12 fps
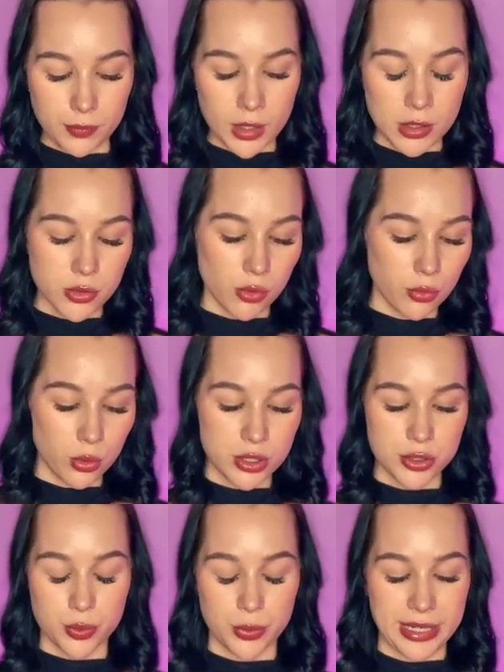So of
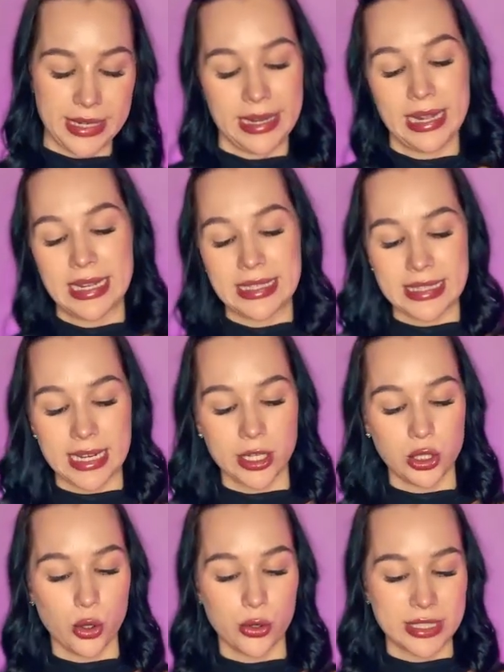course we take a
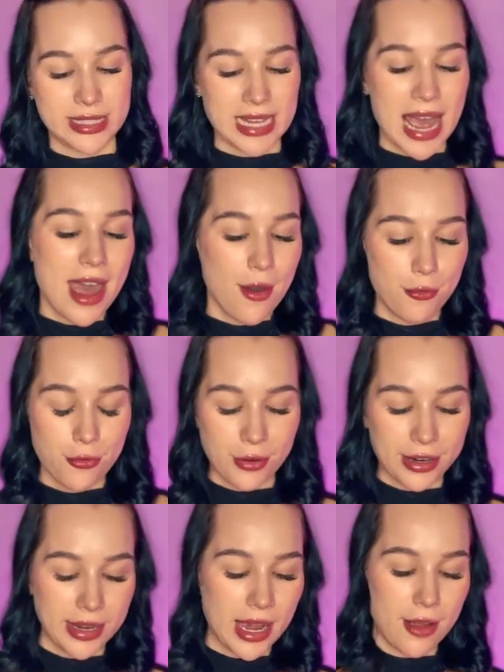look at
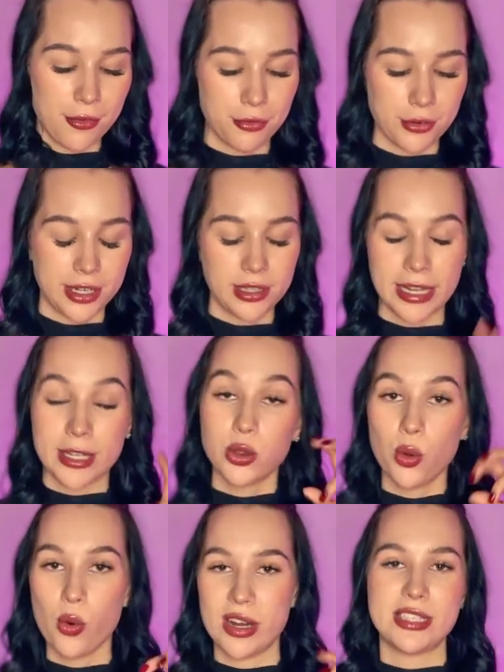every like
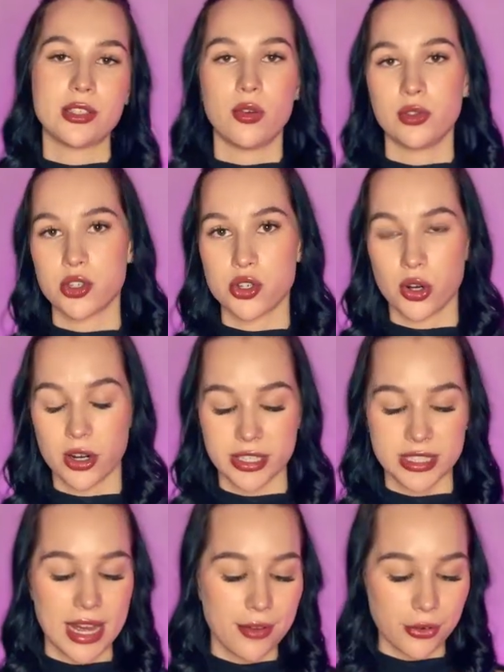noise of the
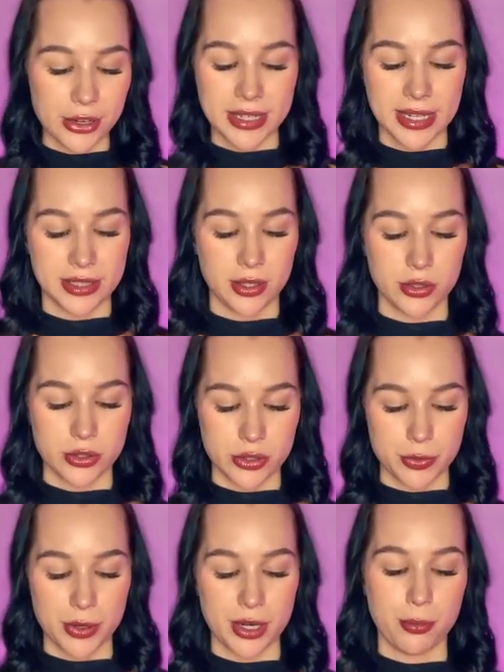chart, every candle, so it's
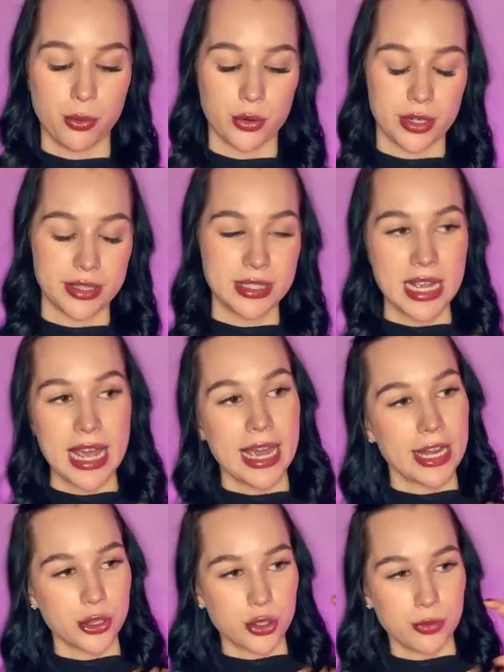pretty important.
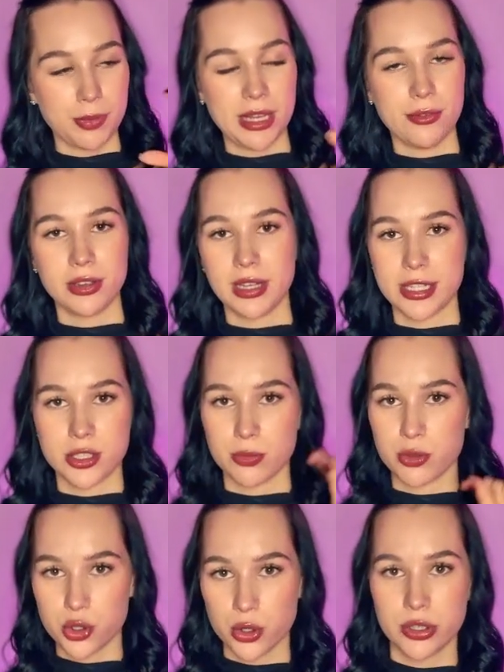And it could be even like some
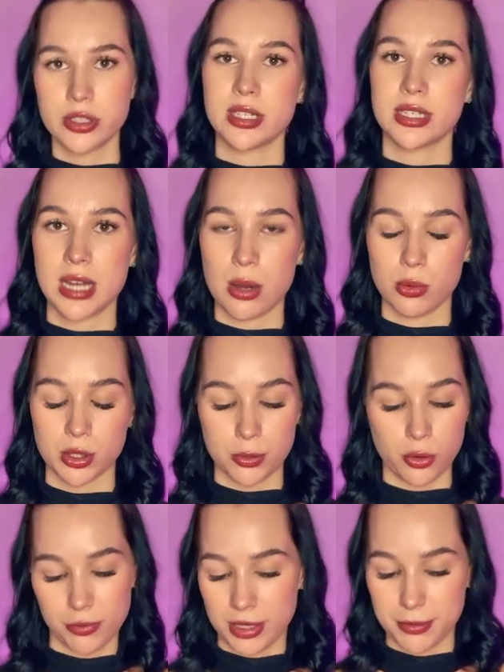short downward
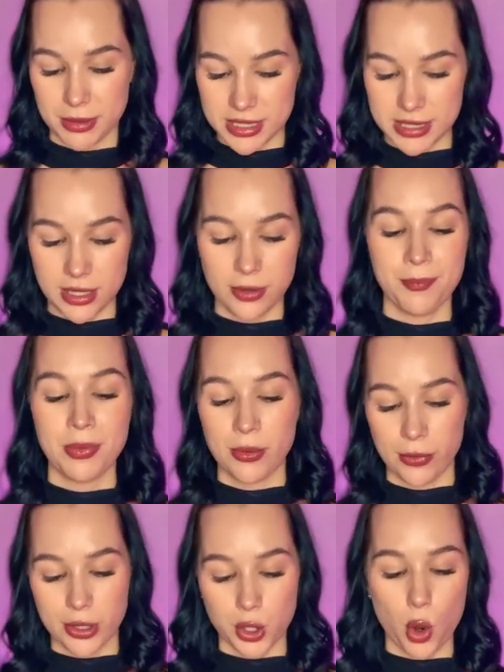movement, but still
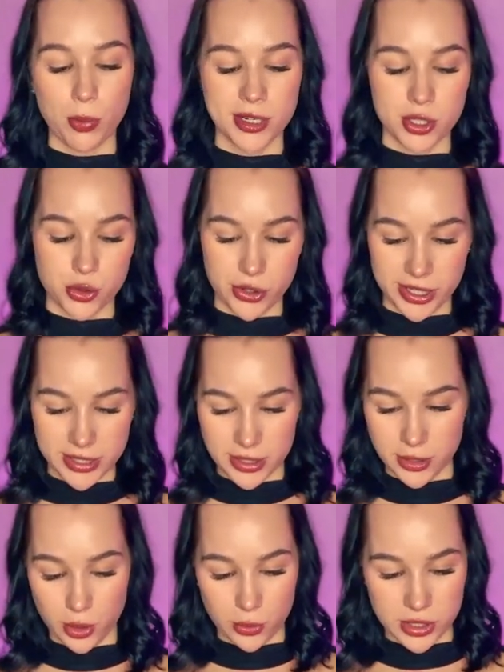we can open it straight and
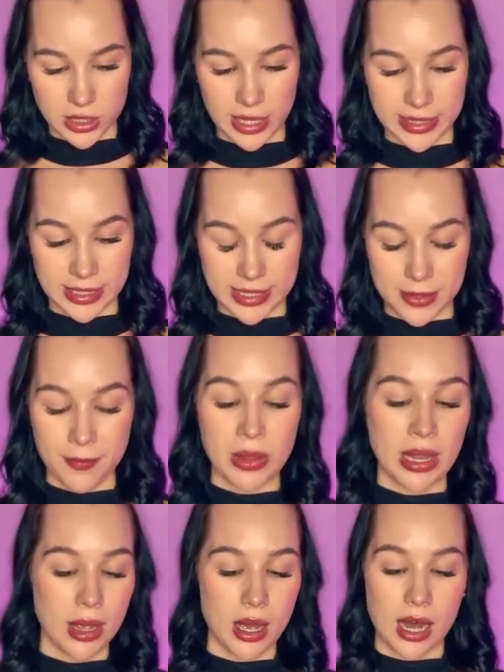close it like this.
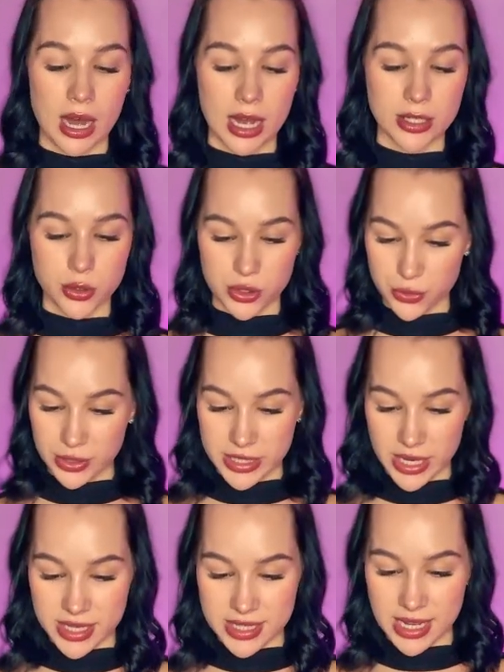So it's 3
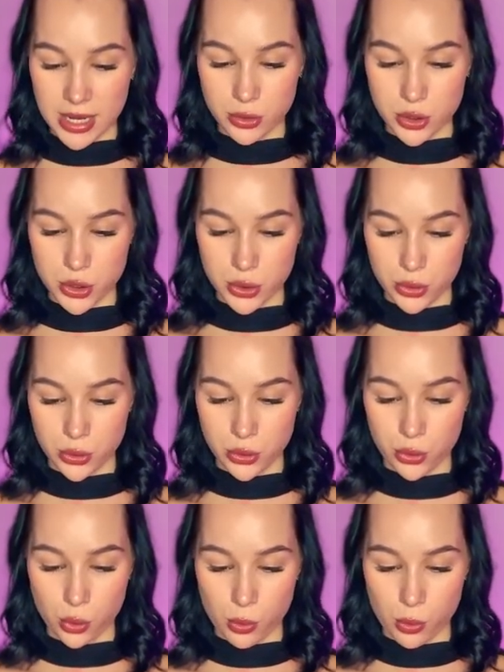seconds now, 2,